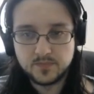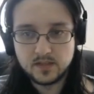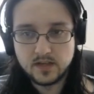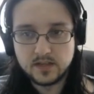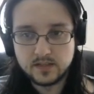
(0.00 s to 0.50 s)

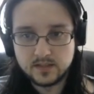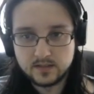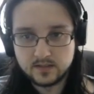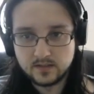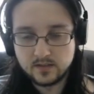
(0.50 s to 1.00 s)

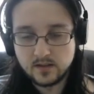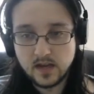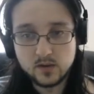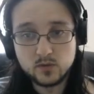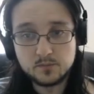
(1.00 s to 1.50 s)
I
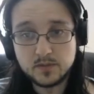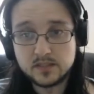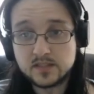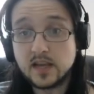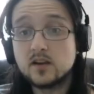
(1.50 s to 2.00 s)
would be
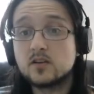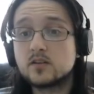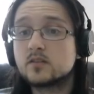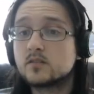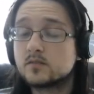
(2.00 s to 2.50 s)

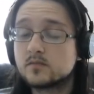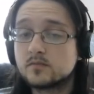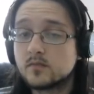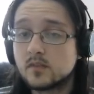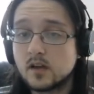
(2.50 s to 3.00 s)
scared.
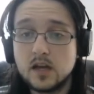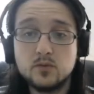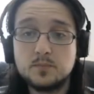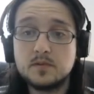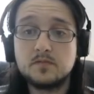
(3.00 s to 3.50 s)
I
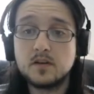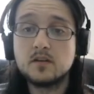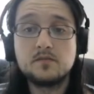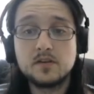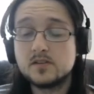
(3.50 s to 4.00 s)
would be
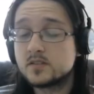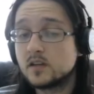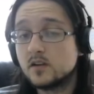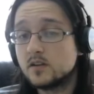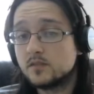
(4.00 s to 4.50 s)
very, very
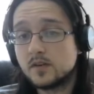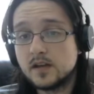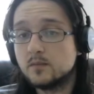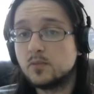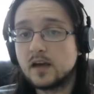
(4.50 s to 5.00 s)
scared if I
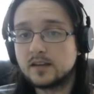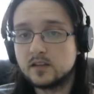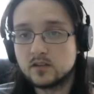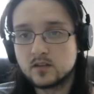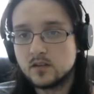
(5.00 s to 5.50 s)
had black
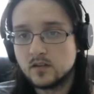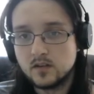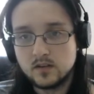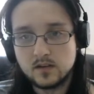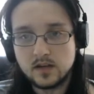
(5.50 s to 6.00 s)
here.
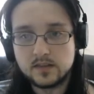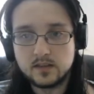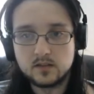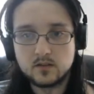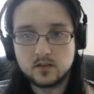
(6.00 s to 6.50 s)
I
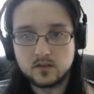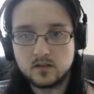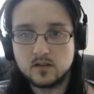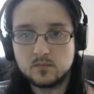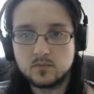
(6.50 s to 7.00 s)
think
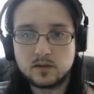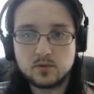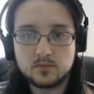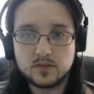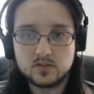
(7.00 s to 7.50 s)
black
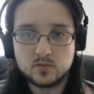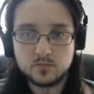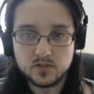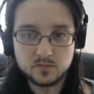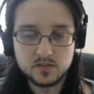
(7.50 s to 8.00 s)
probably has to go
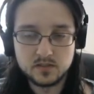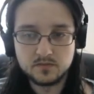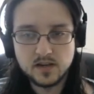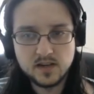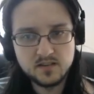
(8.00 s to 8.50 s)
bishop
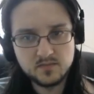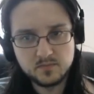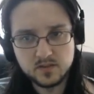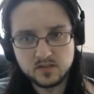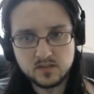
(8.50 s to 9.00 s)
c5,
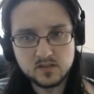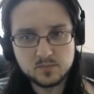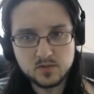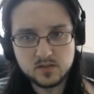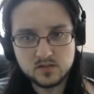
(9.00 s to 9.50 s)
but these
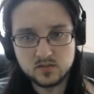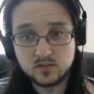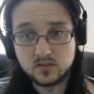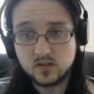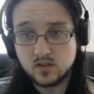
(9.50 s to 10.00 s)
pawns look